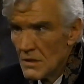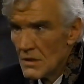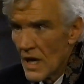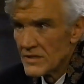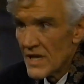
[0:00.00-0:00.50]

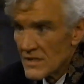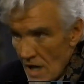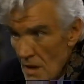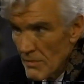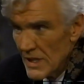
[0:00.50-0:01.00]
I see a
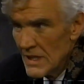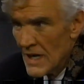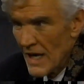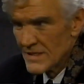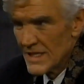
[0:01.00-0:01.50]
zombie.
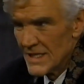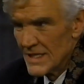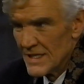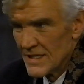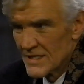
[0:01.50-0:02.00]
I
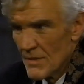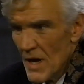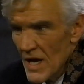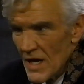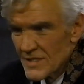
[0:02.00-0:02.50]
see some
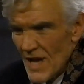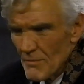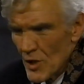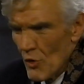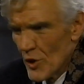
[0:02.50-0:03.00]
a
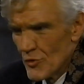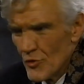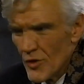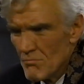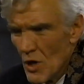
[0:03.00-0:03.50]
zombie going
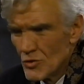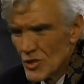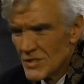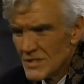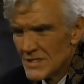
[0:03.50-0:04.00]
through the
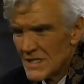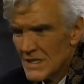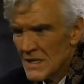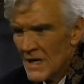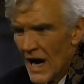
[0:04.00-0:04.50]
motions.
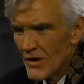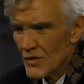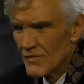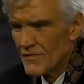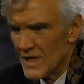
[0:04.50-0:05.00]
How do
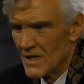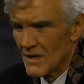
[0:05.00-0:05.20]
you feel?